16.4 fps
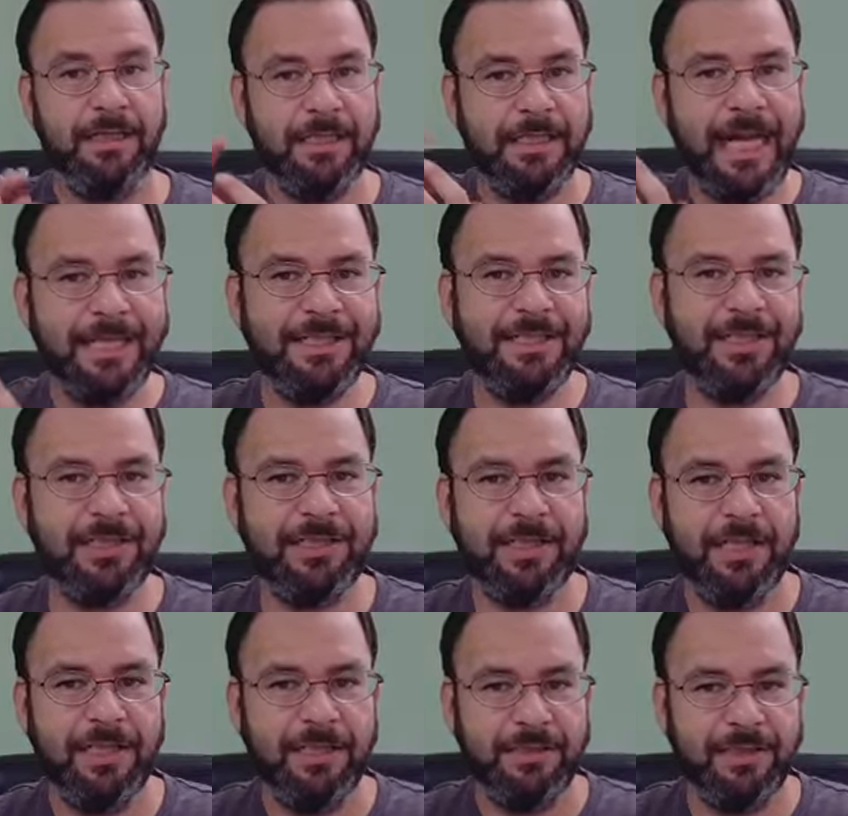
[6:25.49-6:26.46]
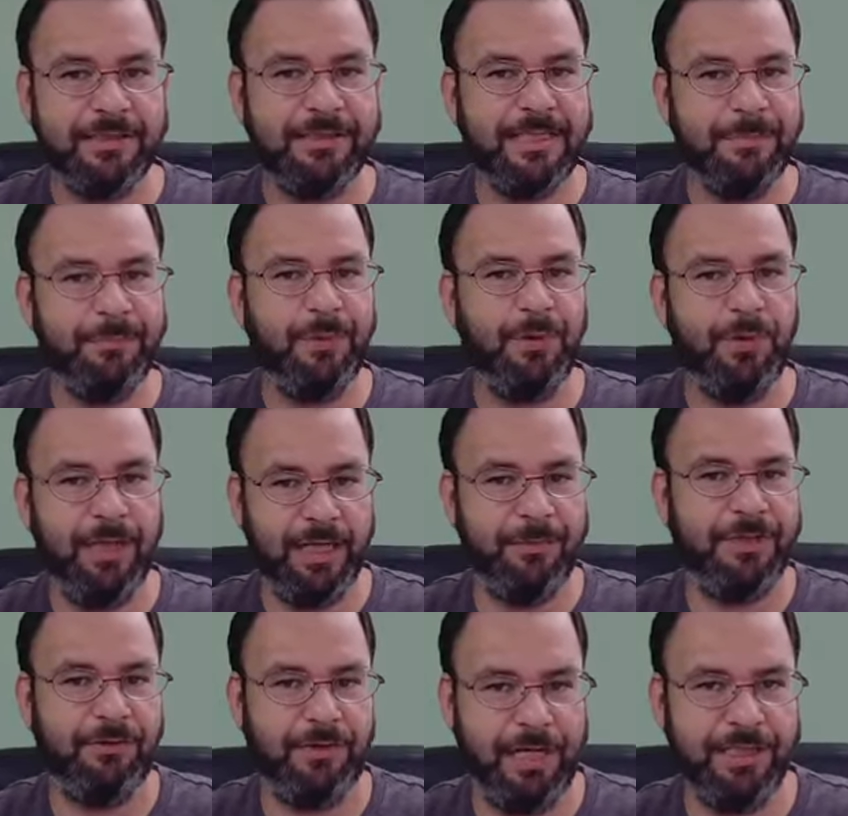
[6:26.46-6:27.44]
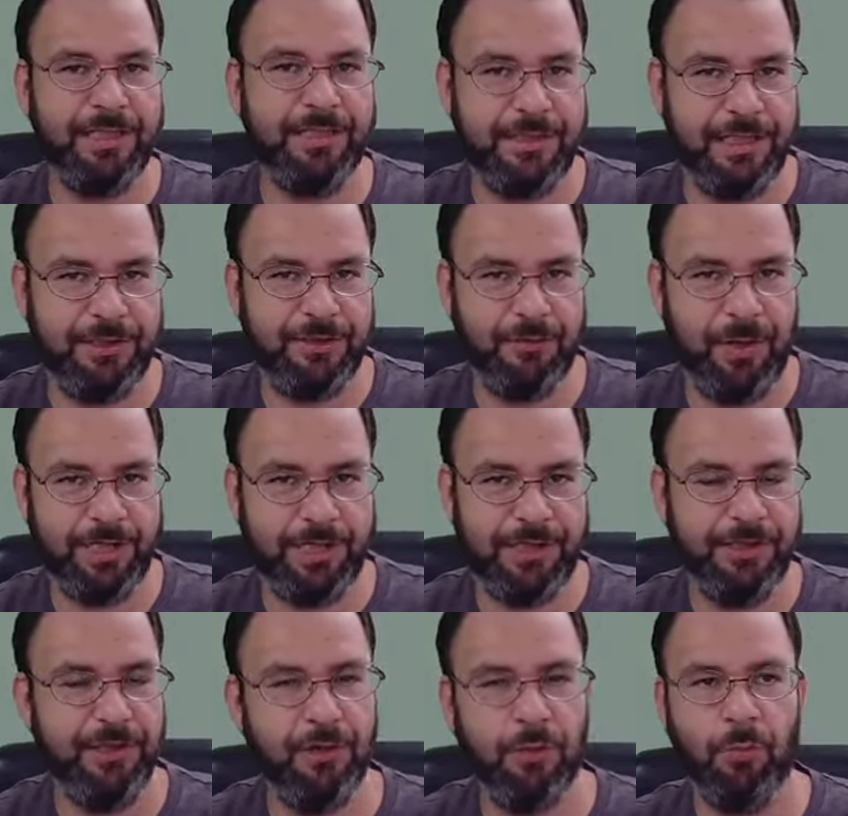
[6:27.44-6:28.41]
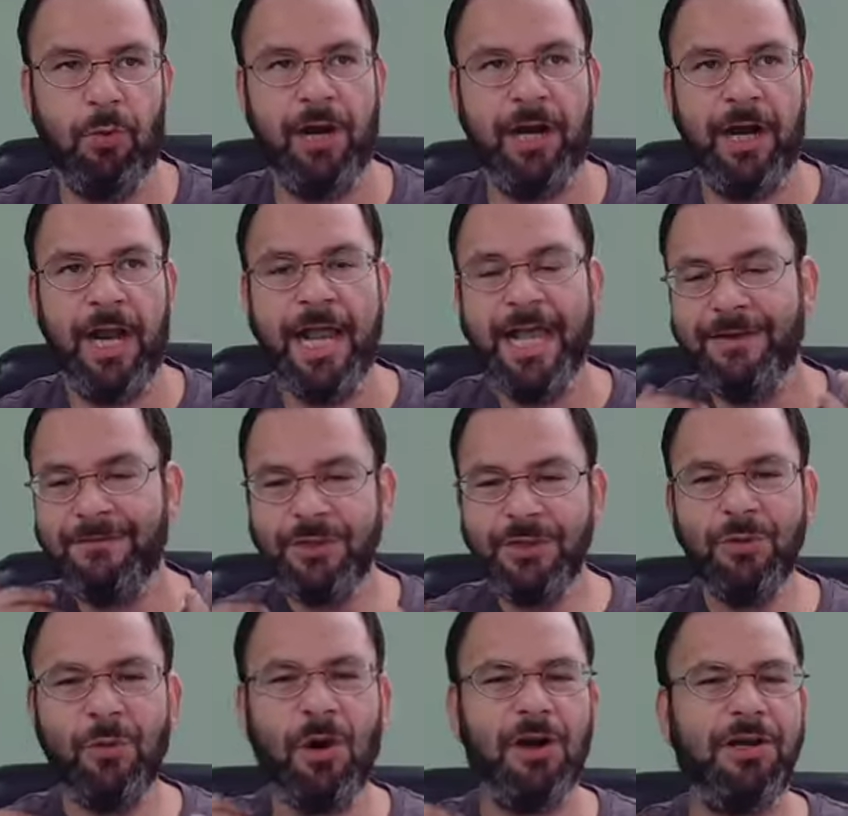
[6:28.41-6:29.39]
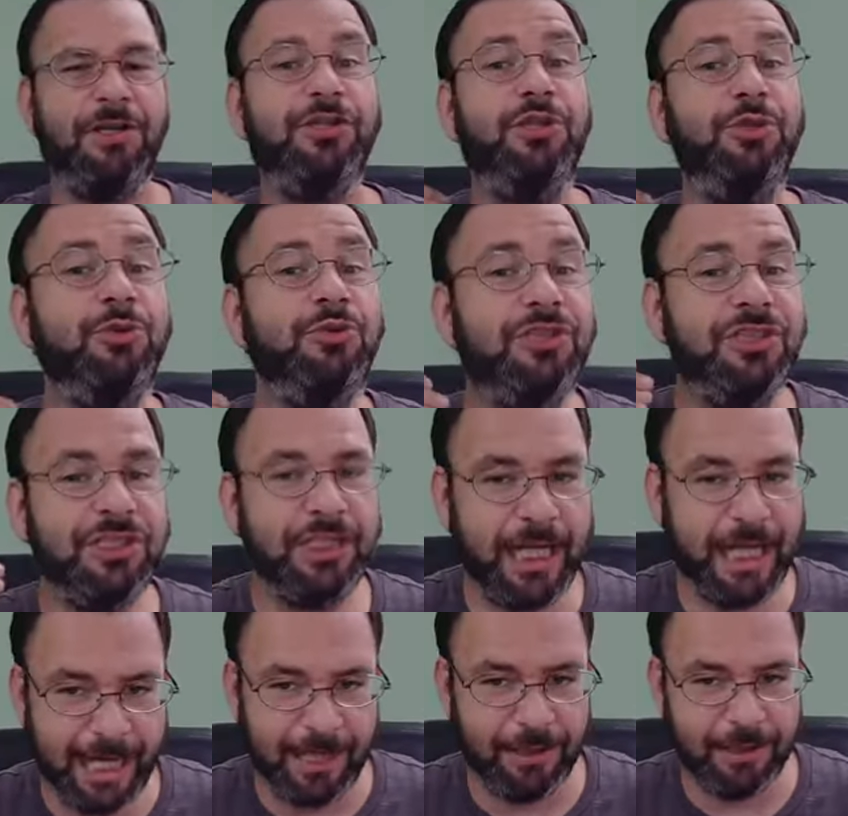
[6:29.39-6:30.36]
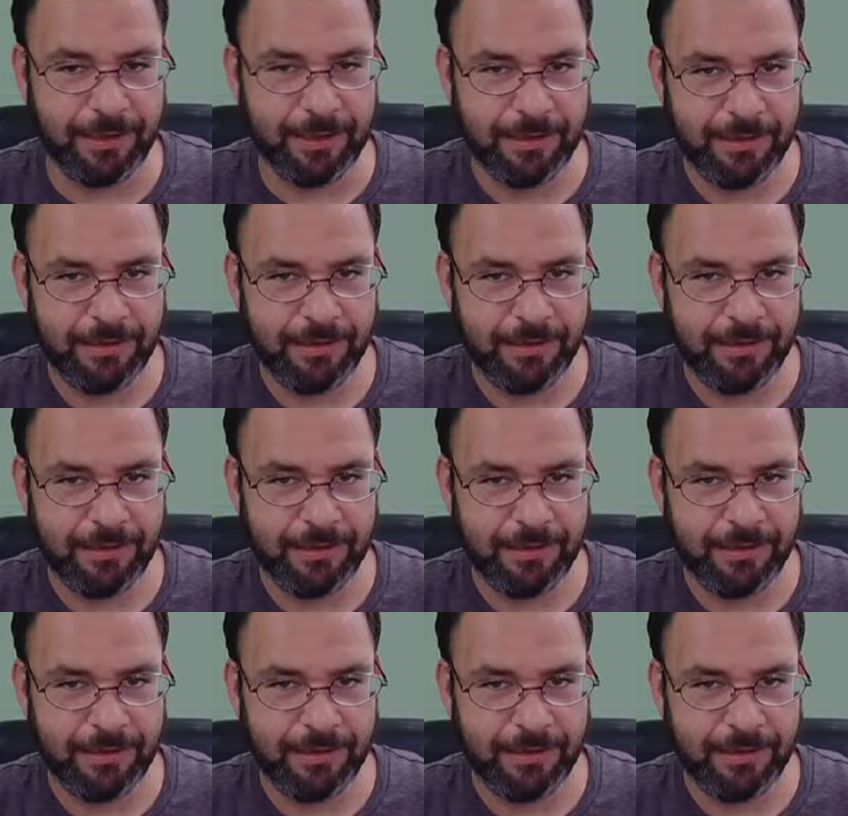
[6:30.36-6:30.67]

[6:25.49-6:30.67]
not just the simple immigration situation, you know, where if you are too scared,